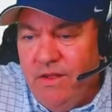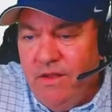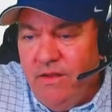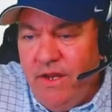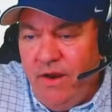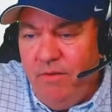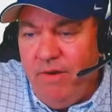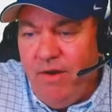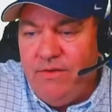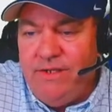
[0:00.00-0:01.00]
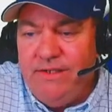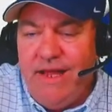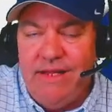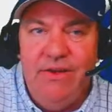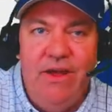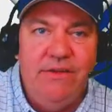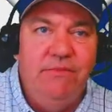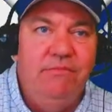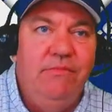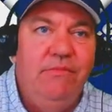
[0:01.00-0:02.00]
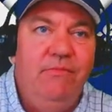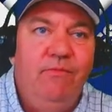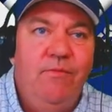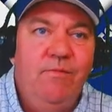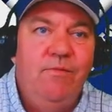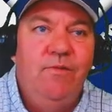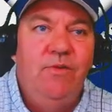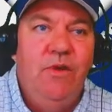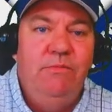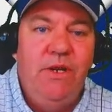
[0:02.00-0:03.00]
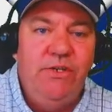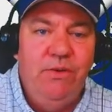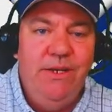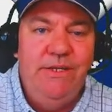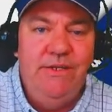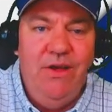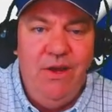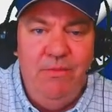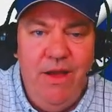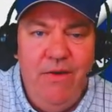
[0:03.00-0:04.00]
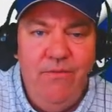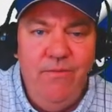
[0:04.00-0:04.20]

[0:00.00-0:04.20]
Gary Merrill says, "That's awesome." I'm not sure what he's talking about.